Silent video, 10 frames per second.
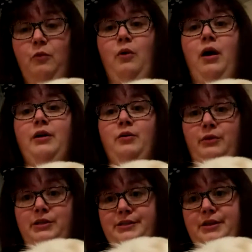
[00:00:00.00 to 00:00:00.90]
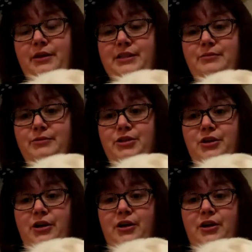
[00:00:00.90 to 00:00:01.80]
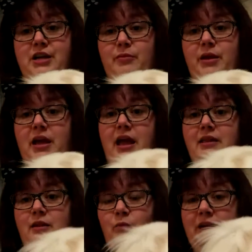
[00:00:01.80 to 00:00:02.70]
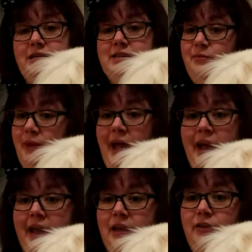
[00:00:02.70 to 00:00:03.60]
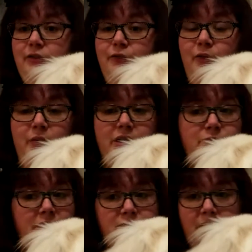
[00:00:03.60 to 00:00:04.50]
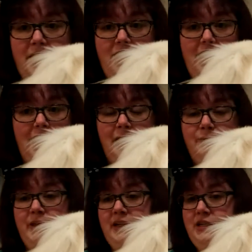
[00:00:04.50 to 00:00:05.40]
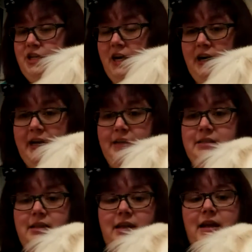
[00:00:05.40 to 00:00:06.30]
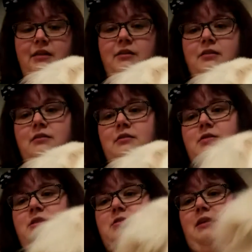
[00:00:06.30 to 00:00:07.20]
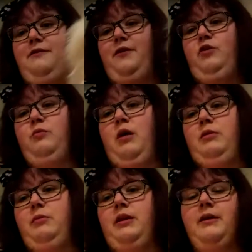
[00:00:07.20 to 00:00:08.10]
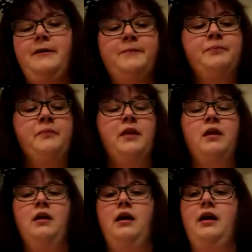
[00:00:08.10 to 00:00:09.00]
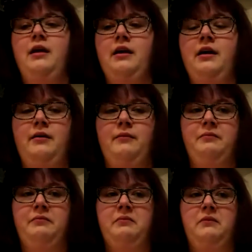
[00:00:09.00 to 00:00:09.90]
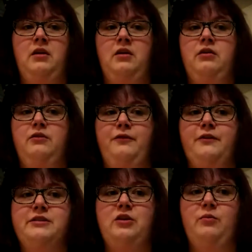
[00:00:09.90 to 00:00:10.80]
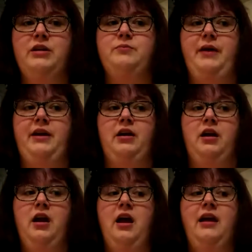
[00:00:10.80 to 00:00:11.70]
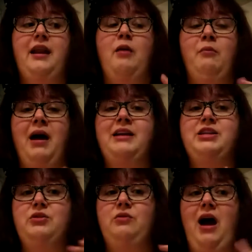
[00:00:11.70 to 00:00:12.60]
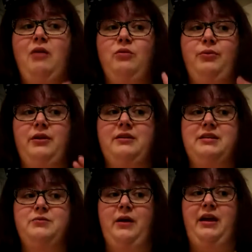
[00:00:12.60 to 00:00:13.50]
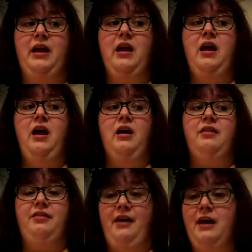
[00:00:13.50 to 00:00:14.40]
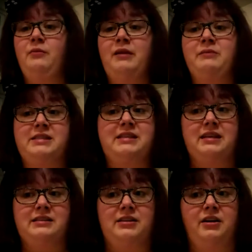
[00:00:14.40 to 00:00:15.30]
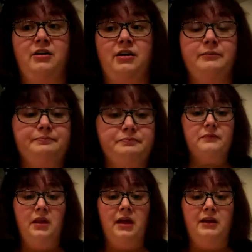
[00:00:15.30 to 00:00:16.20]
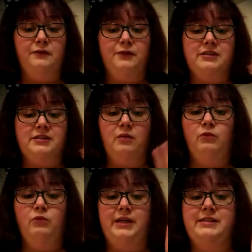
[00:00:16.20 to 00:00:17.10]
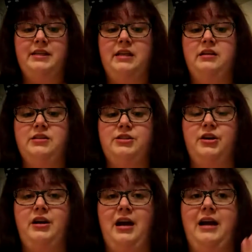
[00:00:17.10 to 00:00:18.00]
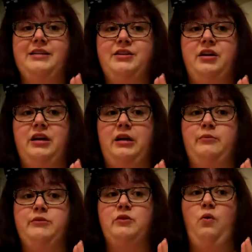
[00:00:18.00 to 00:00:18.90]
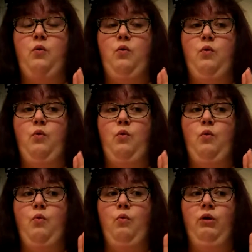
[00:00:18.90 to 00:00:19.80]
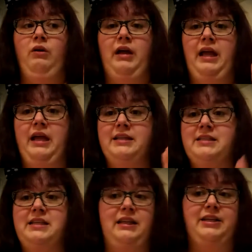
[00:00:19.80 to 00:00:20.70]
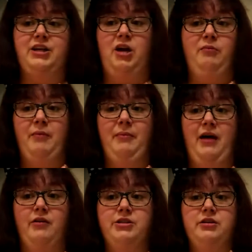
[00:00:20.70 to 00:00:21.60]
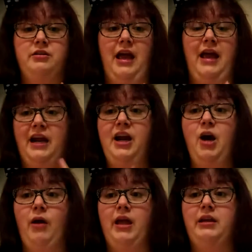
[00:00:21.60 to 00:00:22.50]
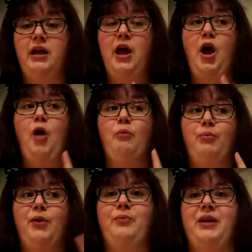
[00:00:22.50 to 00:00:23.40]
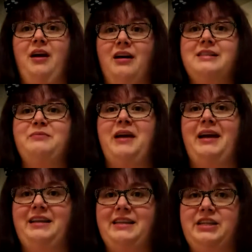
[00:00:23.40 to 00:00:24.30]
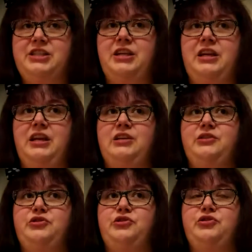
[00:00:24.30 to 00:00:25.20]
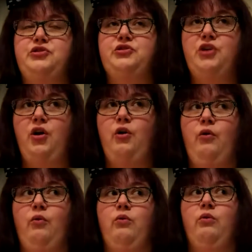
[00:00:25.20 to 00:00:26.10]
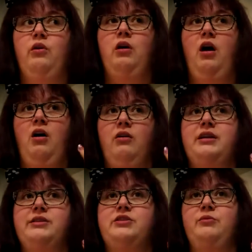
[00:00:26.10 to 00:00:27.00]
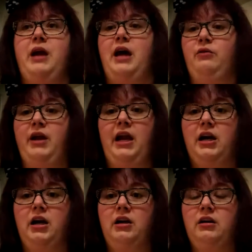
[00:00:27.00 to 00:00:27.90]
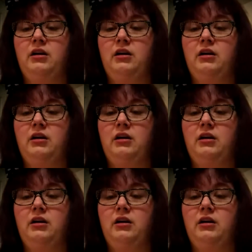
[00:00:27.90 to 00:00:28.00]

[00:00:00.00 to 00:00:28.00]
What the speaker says: Why don't we just go get some sugar, Tubby, and then we could sit back and you'll feel much, much better eating Ben & Jerry's. She's like photobombing me. And, you'll feel so much better. Now, mind you, I will put it this way. That'll make me sick as a dog. Like, for some reason, certain ice creams will instantly turn my pouch. And I know it. But because my addiction is so all-consuming, I don't care.